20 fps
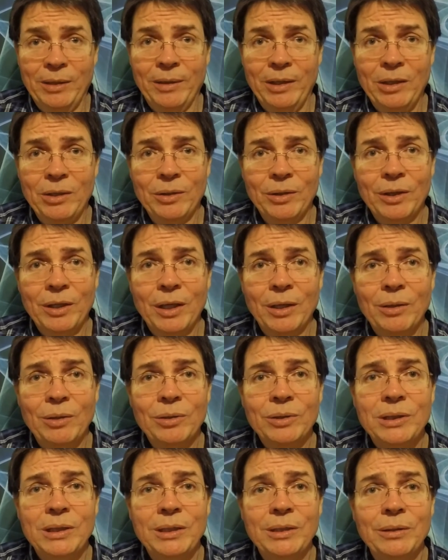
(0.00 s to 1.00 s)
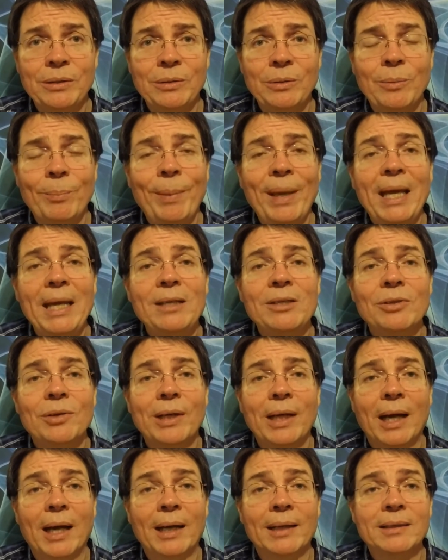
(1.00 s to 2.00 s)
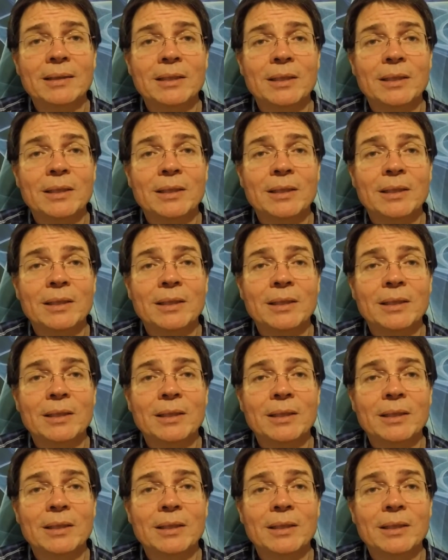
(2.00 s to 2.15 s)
you can go to Patreon.